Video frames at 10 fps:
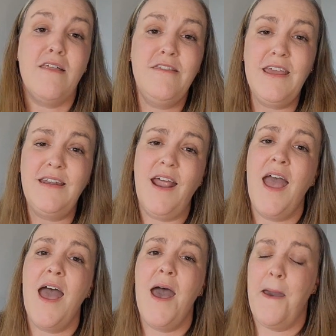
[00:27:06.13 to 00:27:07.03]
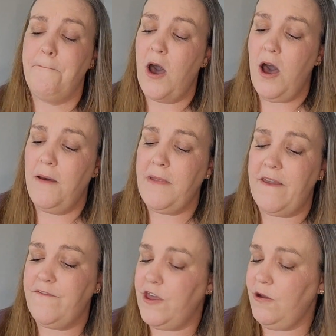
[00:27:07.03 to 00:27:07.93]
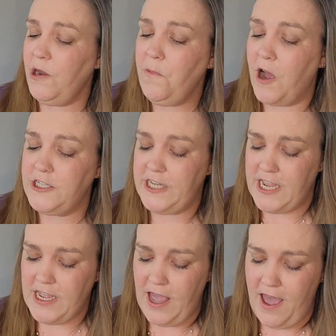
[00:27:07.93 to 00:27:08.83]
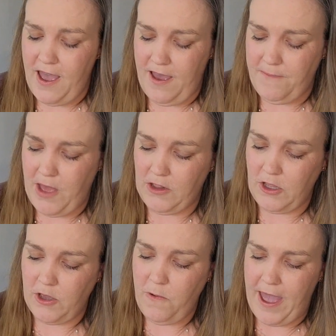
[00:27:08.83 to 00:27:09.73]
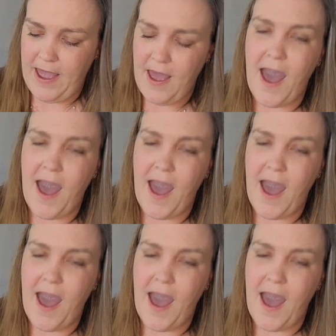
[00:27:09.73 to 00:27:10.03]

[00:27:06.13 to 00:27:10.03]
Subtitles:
Then, Mom, if you're watching, look away.